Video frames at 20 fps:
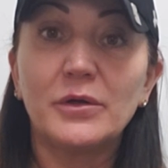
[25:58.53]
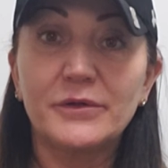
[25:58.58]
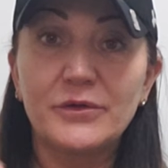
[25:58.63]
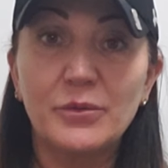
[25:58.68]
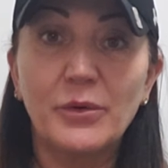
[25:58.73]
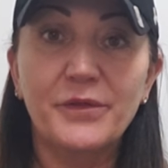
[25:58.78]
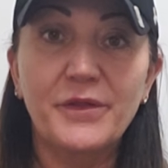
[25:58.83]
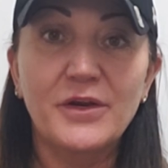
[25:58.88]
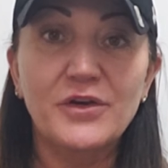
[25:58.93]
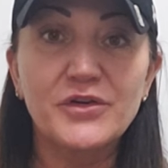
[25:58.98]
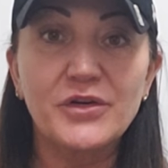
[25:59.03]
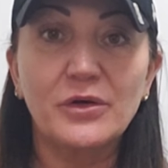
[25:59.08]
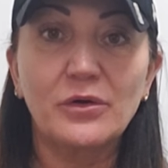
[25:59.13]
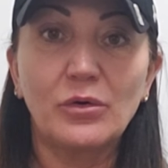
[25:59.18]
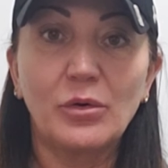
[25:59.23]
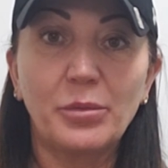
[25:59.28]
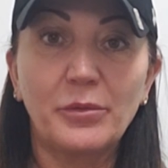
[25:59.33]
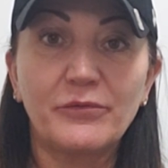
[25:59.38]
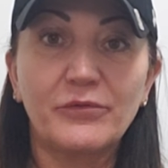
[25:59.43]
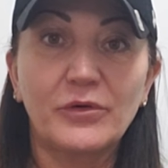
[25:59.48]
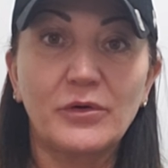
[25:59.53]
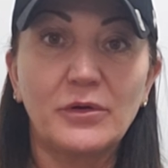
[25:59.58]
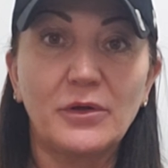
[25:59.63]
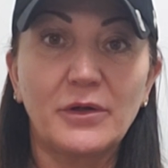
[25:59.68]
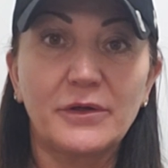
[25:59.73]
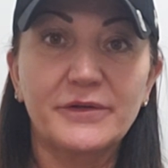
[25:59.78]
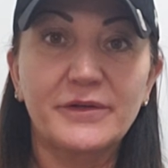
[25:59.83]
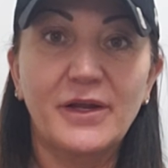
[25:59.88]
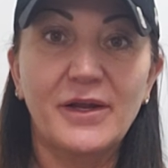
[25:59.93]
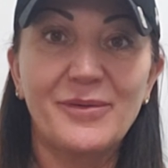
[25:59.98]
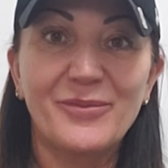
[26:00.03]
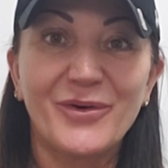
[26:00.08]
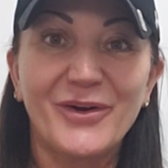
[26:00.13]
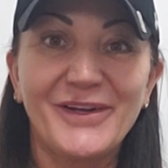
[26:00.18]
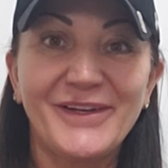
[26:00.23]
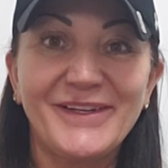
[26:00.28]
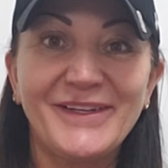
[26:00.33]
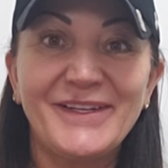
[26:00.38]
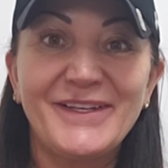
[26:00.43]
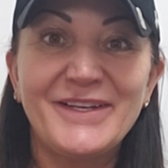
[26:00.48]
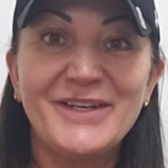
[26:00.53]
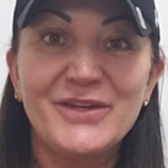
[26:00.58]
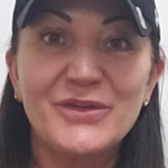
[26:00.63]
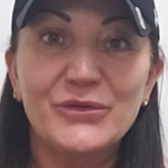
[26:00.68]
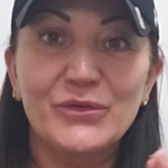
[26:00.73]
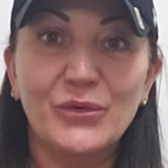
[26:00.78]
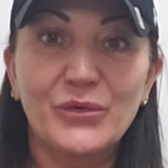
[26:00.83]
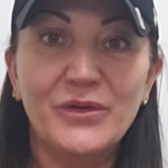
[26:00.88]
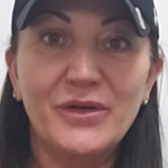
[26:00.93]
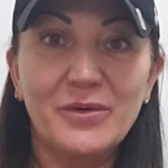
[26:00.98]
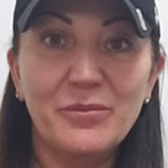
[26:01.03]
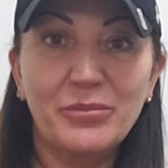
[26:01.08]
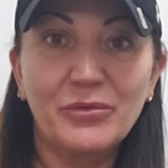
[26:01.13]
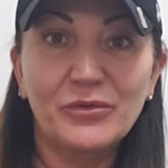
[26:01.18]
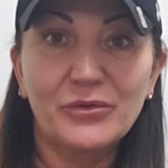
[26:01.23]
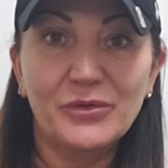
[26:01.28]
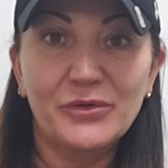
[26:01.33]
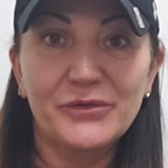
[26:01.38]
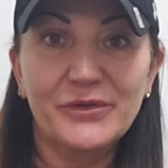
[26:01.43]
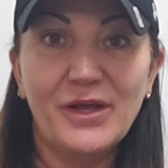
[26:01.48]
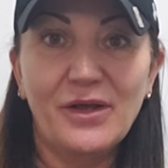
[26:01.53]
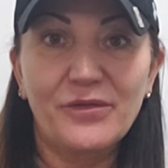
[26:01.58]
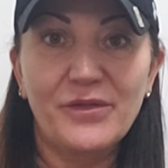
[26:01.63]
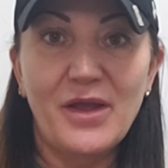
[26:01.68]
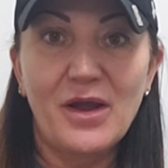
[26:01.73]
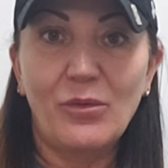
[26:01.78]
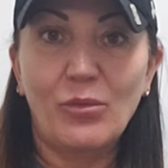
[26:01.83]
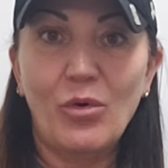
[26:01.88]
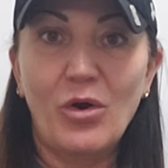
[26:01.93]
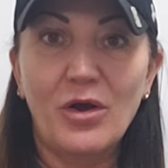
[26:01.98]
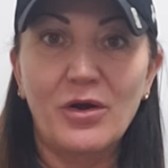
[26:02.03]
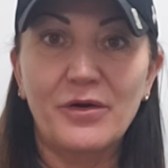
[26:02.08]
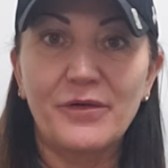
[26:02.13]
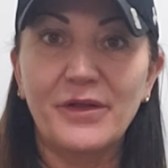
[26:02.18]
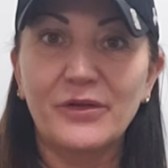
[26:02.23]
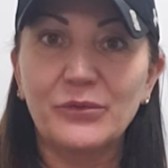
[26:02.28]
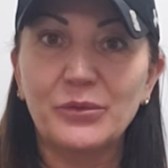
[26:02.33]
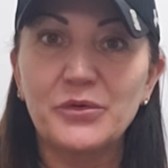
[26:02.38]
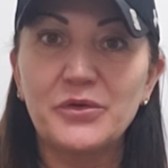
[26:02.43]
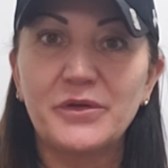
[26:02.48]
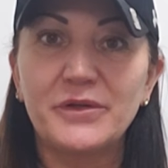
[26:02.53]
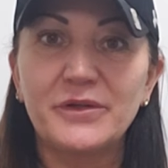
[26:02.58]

that shutter open for a long time, right, so that it blurs out that water. That's where you get